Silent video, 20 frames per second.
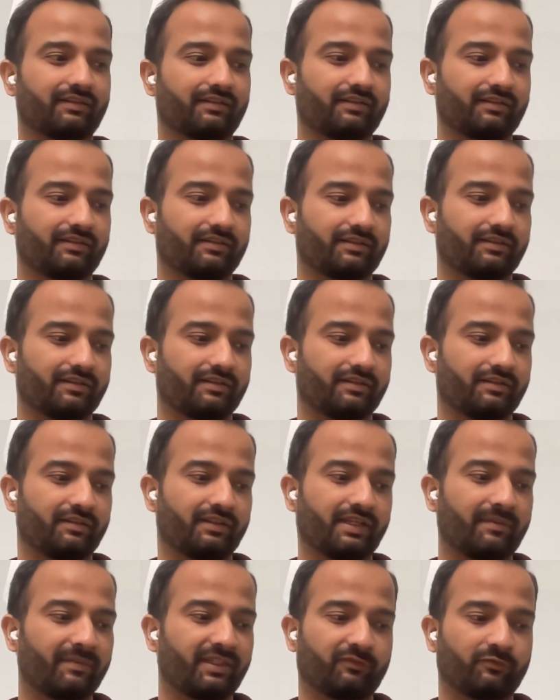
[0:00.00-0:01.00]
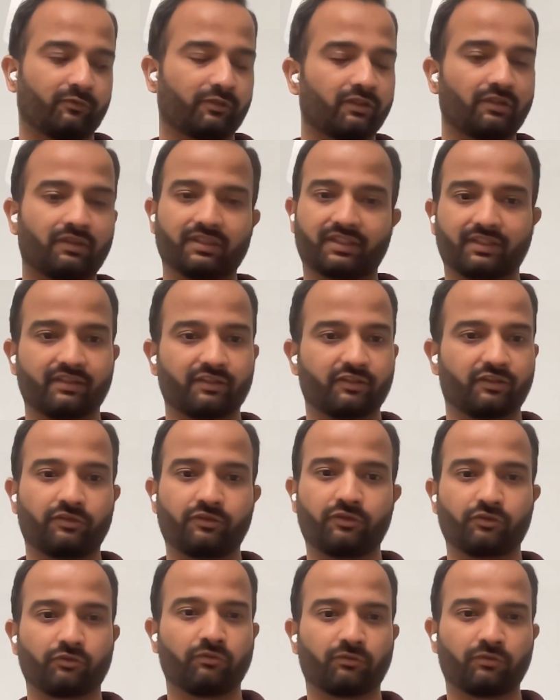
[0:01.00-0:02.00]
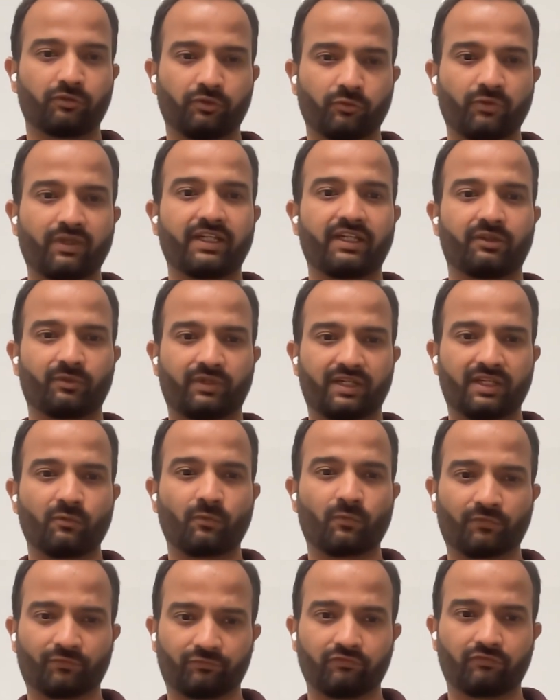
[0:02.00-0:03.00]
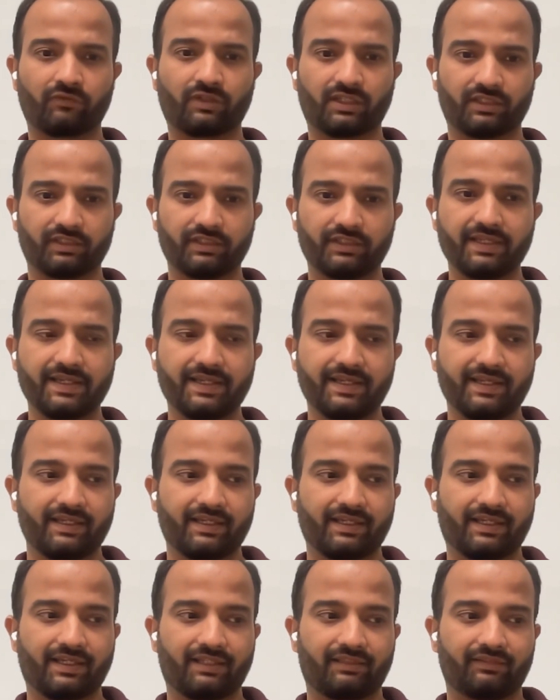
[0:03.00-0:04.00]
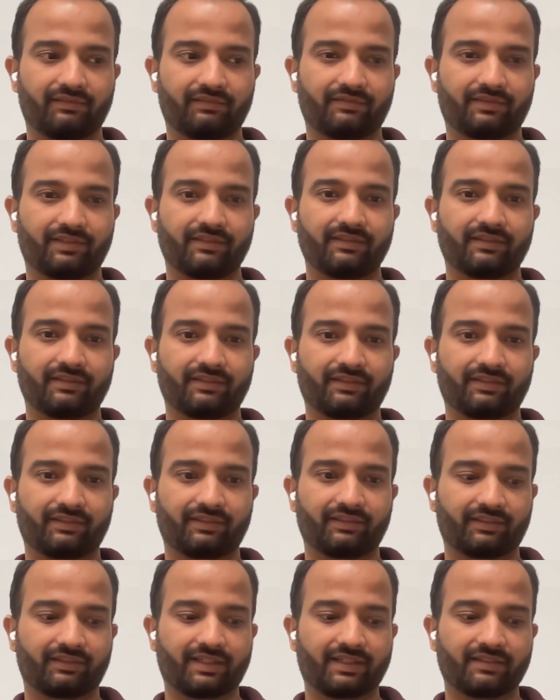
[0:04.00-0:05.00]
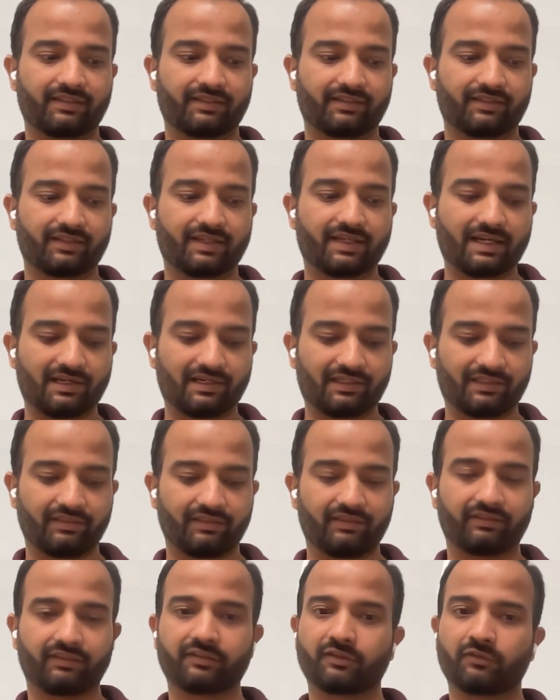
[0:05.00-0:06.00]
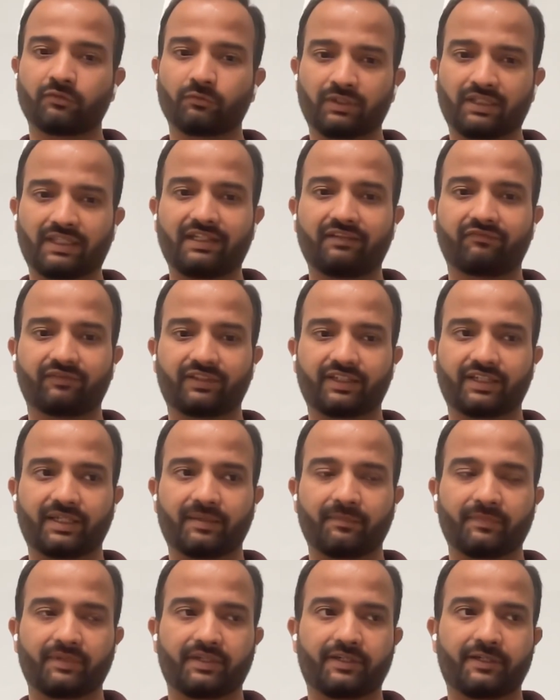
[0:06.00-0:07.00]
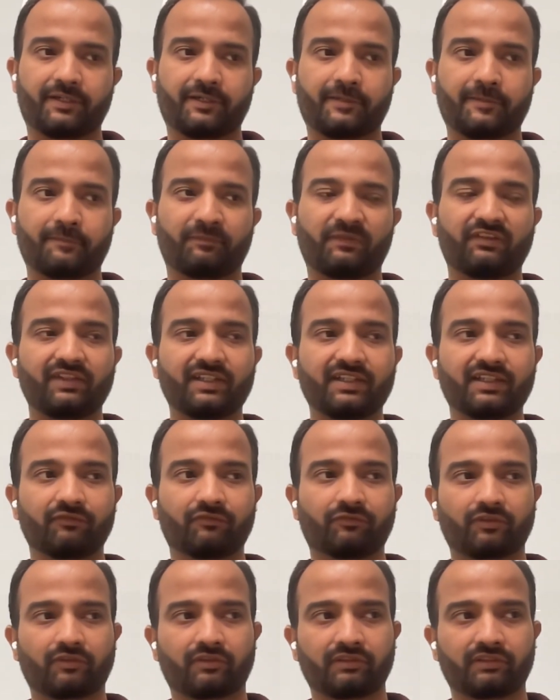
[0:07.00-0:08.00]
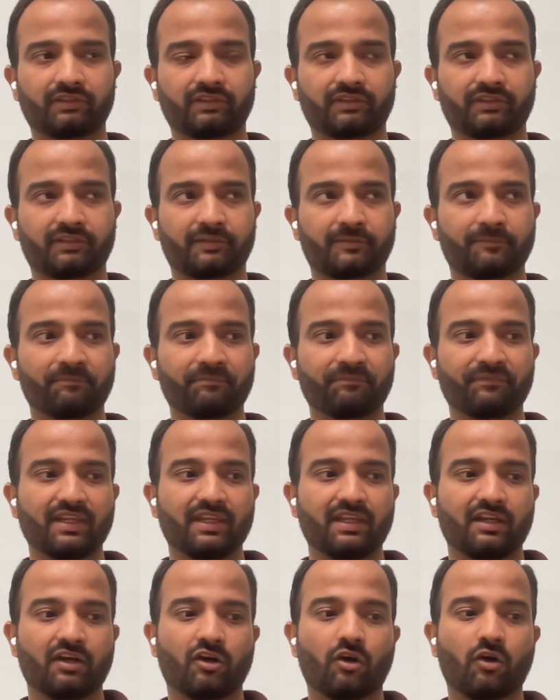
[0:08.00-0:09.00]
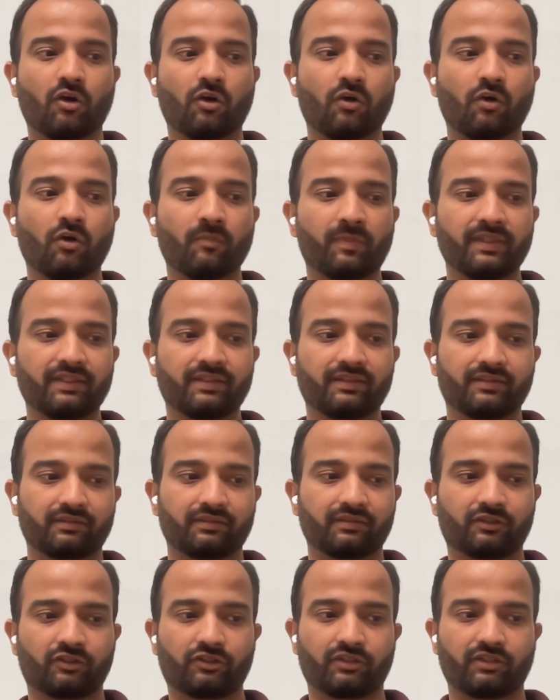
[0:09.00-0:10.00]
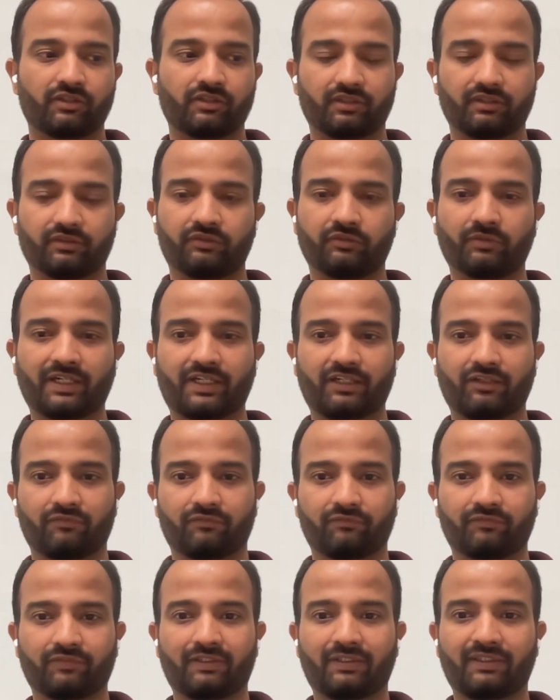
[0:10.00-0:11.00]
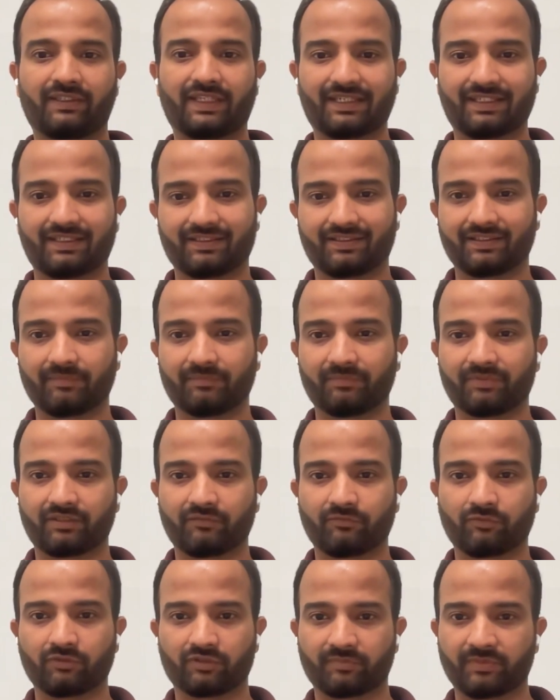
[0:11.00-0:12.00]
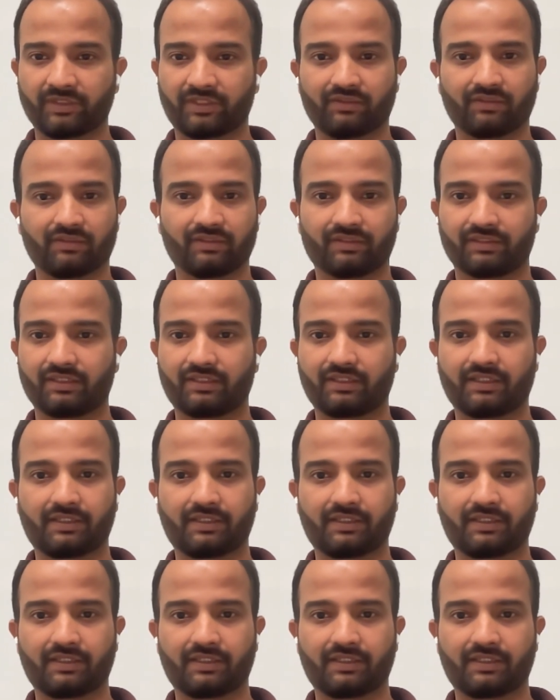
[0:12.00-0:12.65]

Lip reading: it was launched in June 2021. And since then, I think it has had its own lifetime. The reason for the OpenSearch to kind of get incepted was because